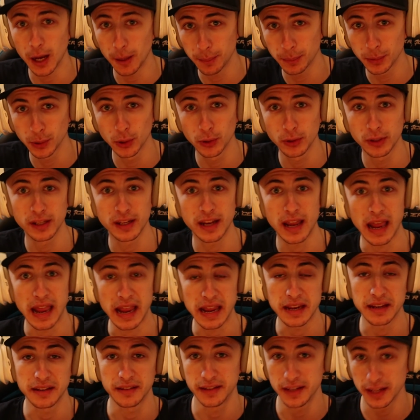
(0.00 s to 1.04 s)
uploaded
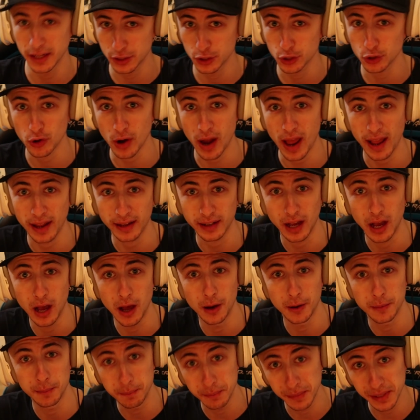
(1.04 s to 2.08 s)
a diss track
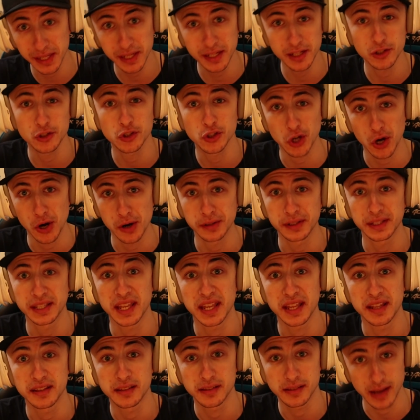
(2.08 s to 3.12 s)
on me,
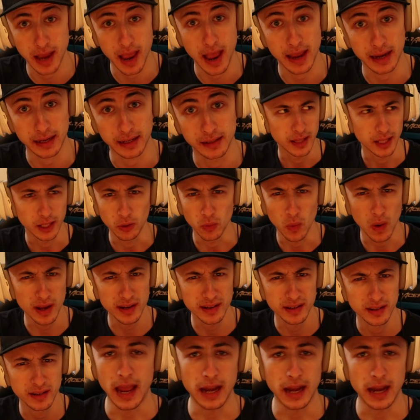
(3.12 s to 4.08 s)
Charlie, and Zach. Like what?